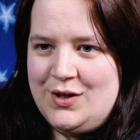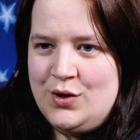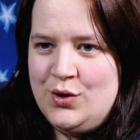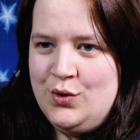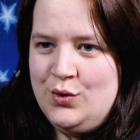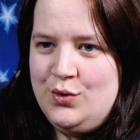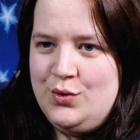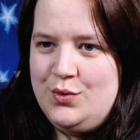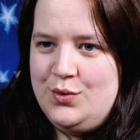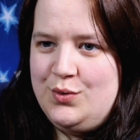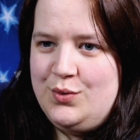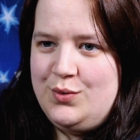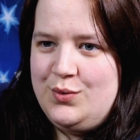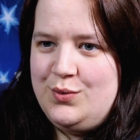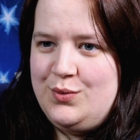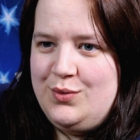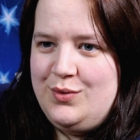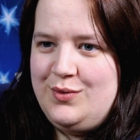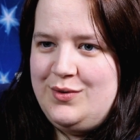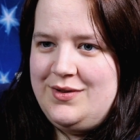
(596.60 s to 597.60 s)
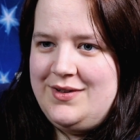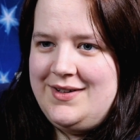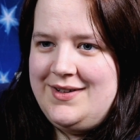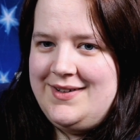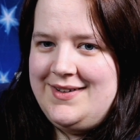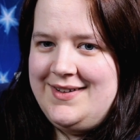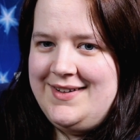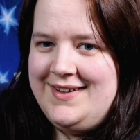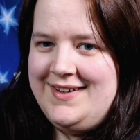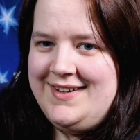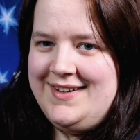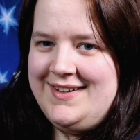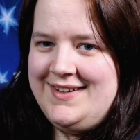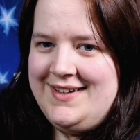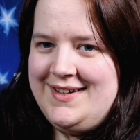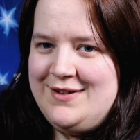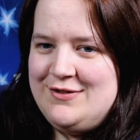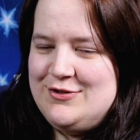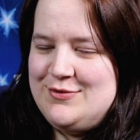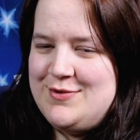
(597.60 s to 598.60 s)
Who?
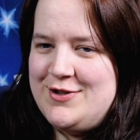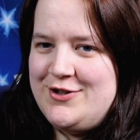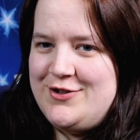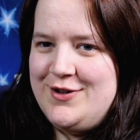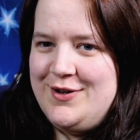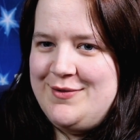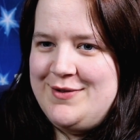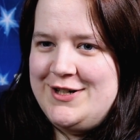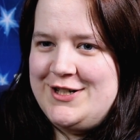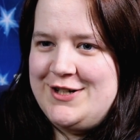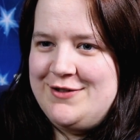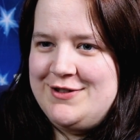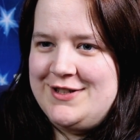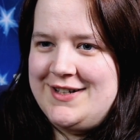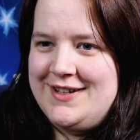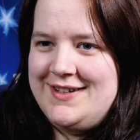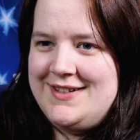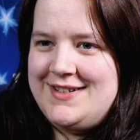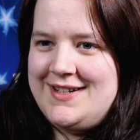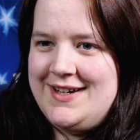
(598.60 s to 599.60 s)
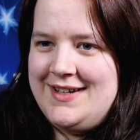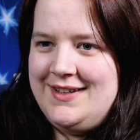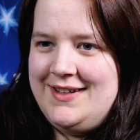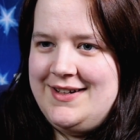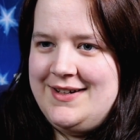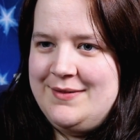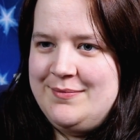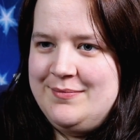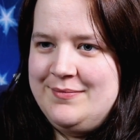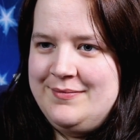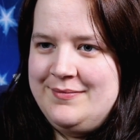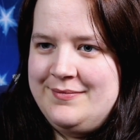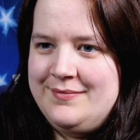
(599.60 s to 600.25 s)
was wondering what she was going to tell him.